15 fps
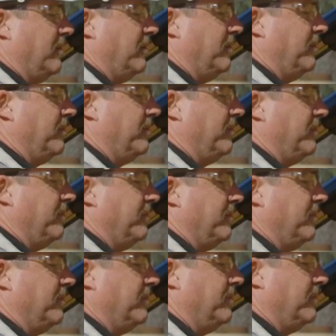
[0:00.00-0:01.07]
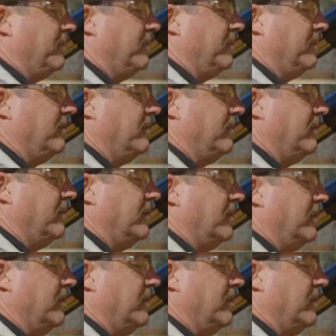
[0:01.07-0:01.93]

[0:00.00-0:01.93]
(silence)